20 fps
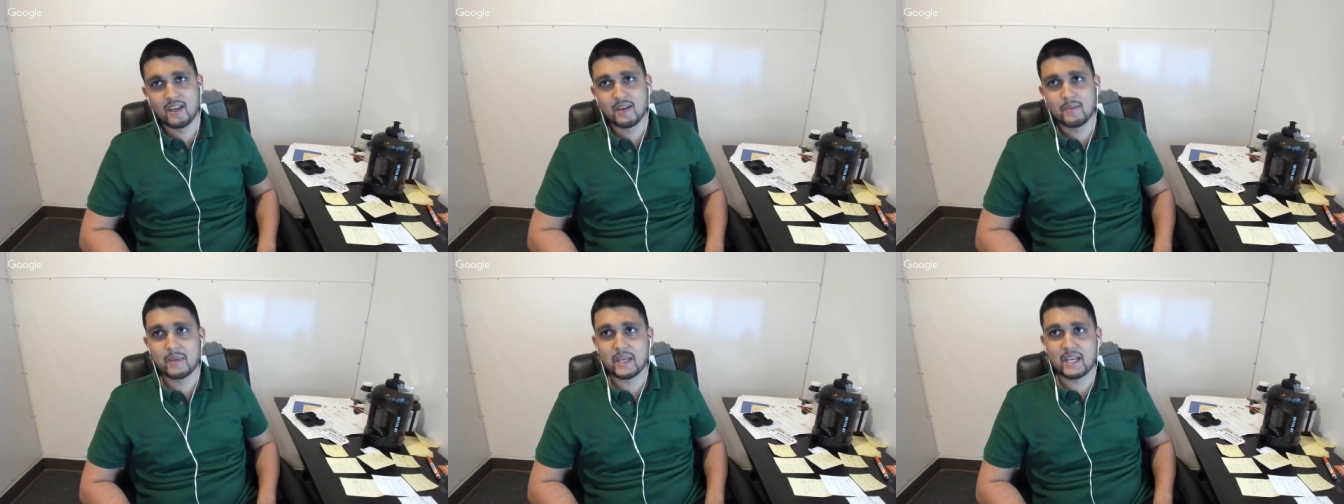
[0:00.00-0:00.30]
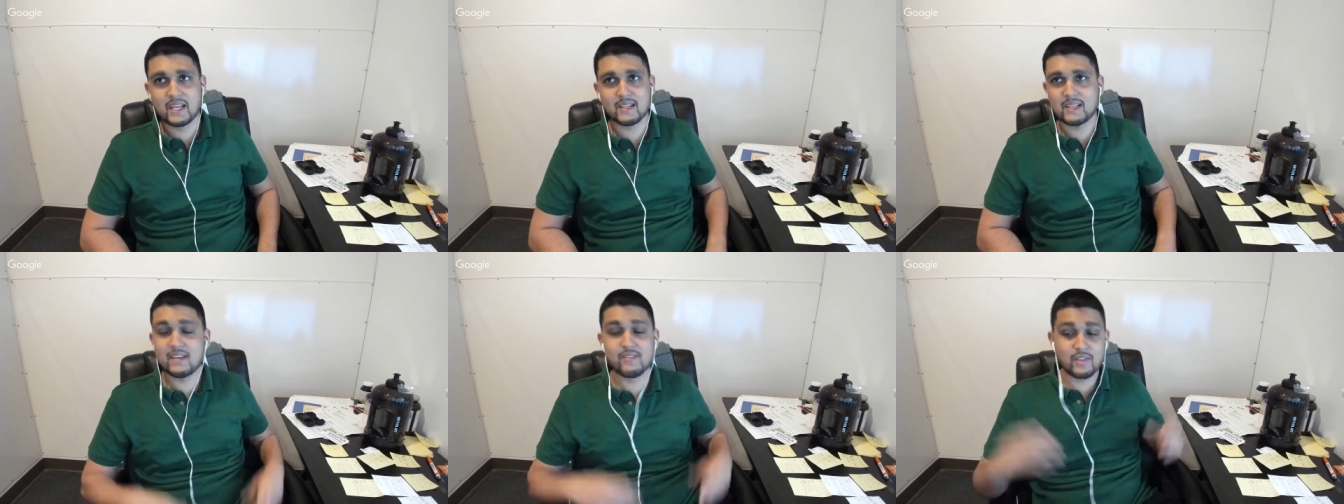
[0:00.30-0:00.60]

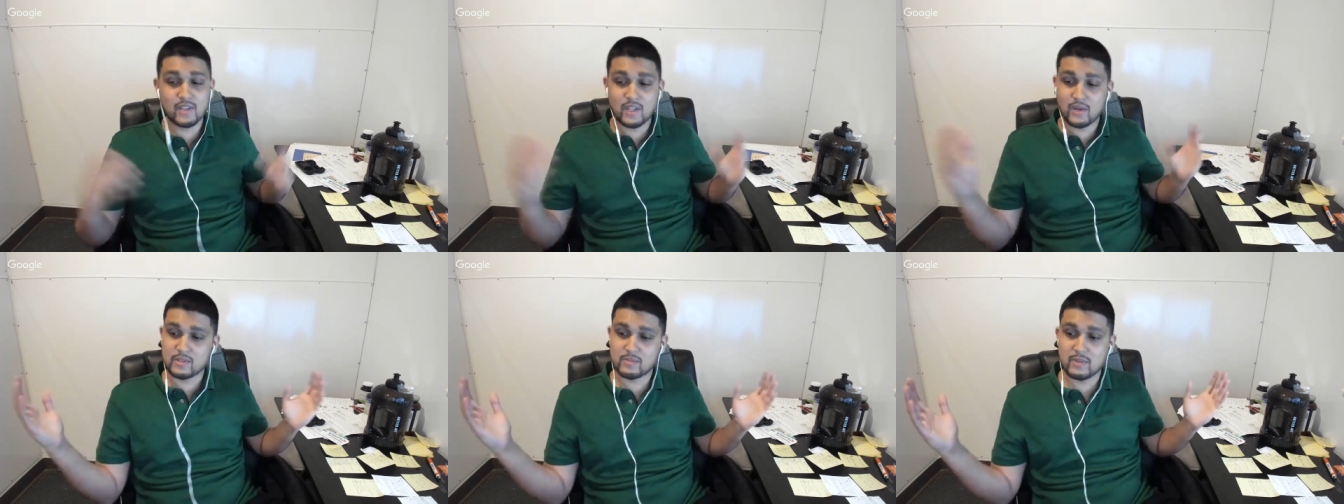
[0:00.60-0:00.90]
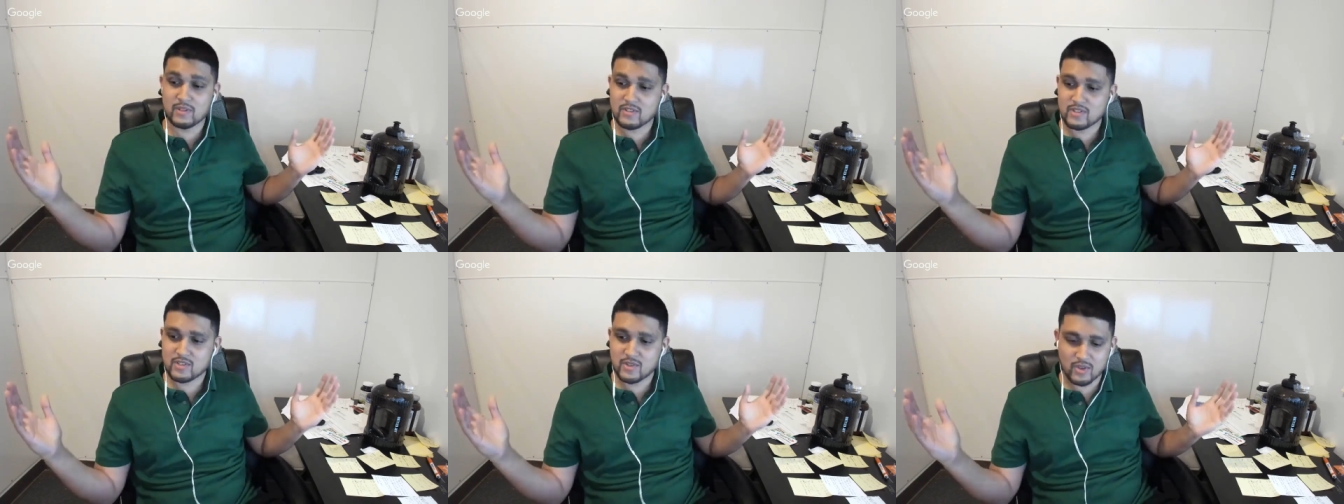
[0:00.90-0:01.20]
because even though it's
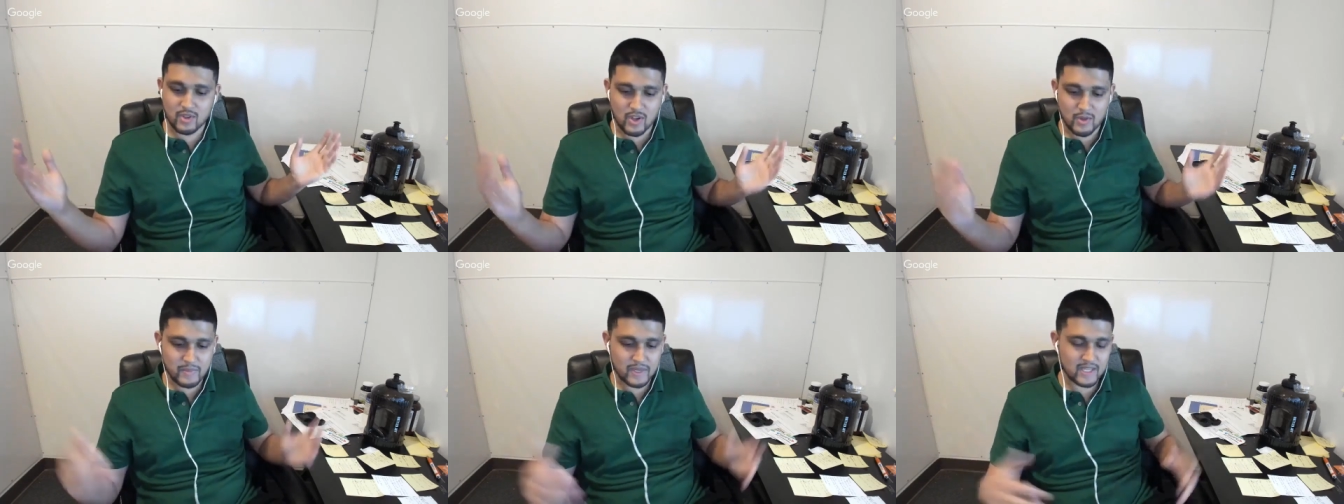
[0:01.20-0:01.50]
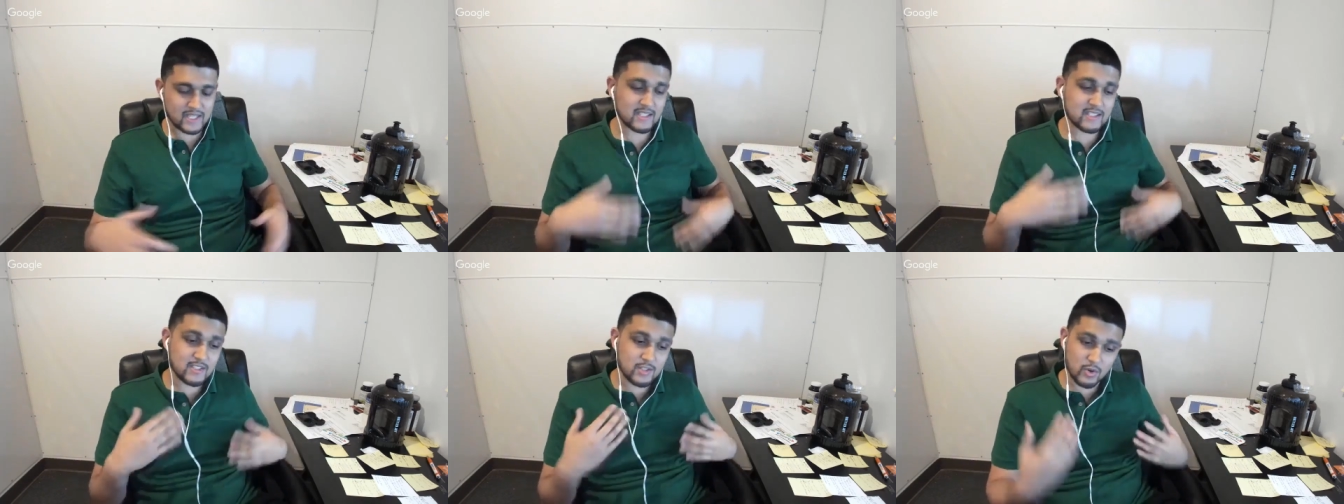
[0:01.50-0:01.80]
been so long,
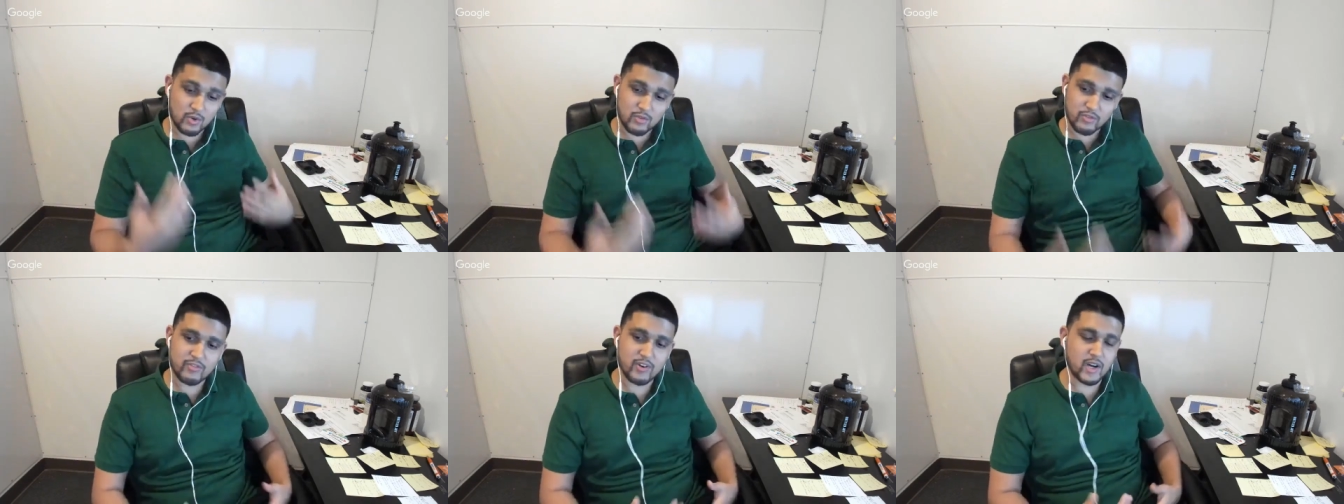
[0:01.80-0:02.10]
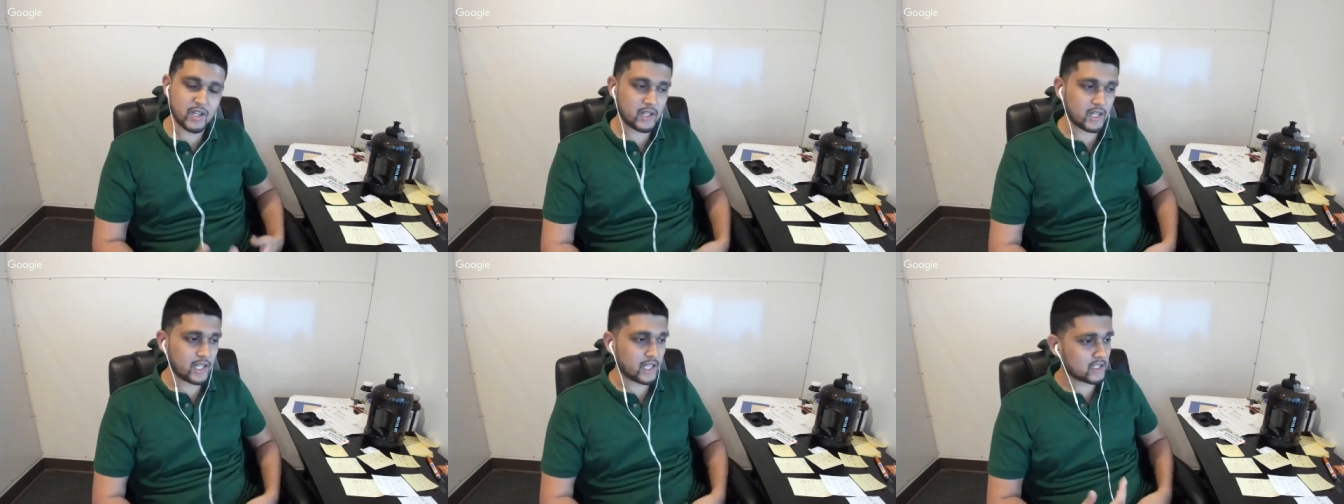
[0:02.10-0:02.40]
because it's so
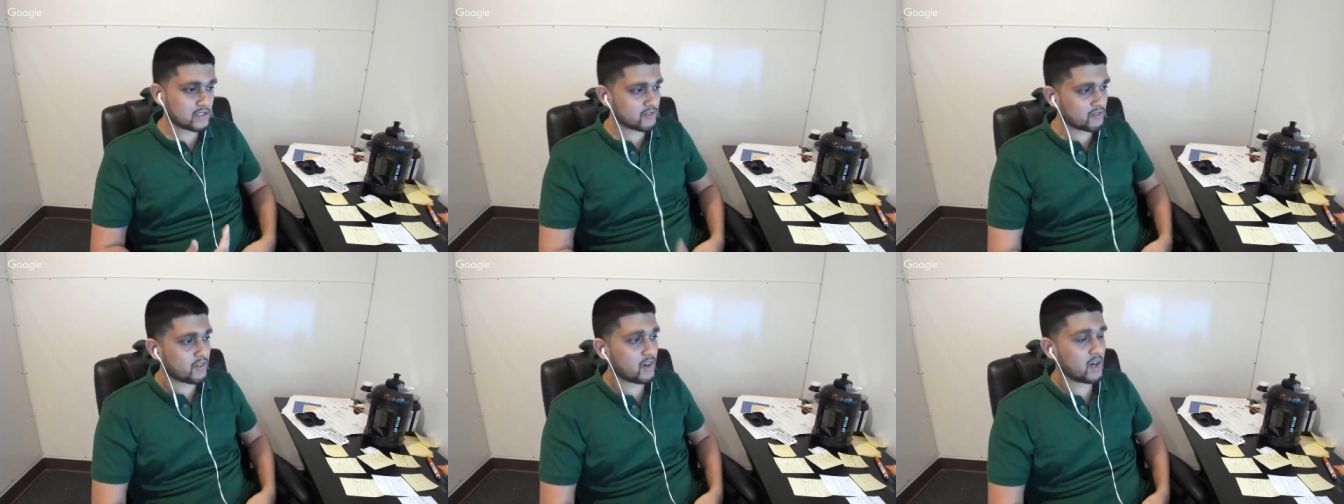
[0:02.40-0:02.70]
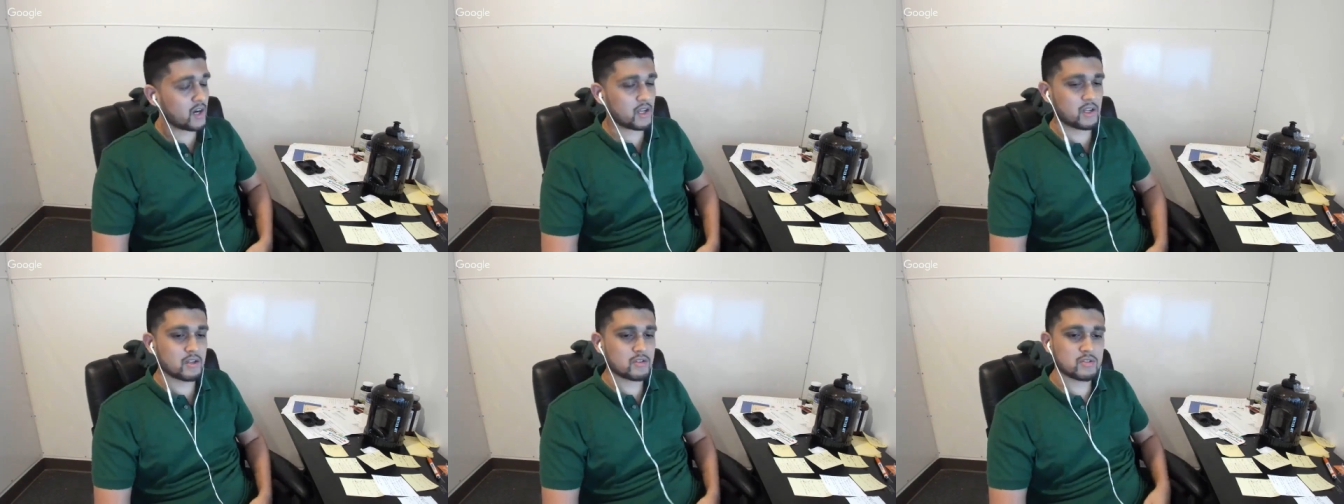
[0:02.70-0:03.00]
fun, like it's
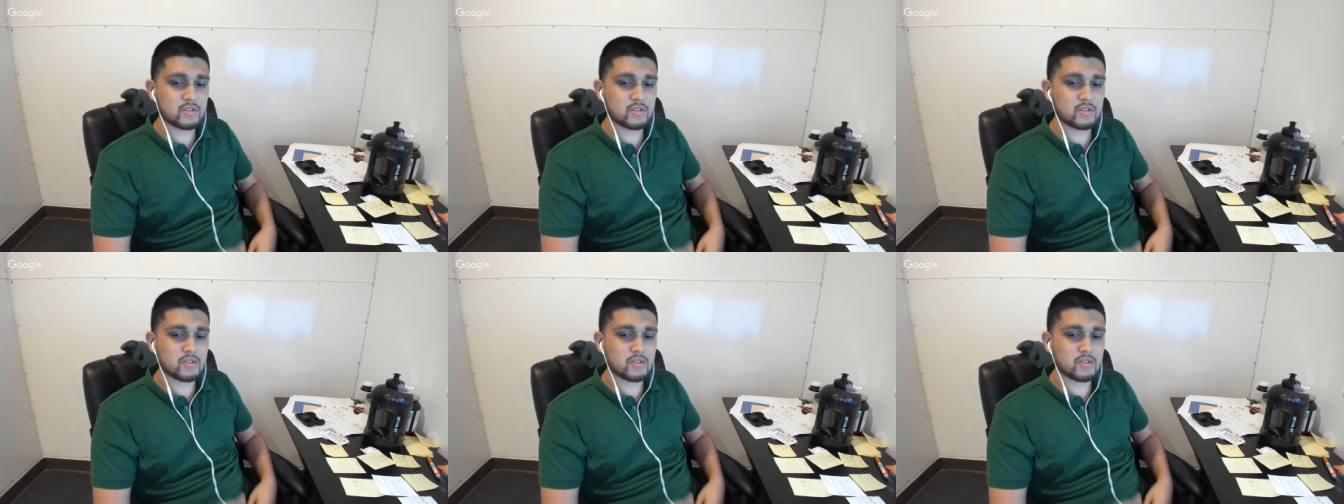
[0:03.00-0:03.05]
fun.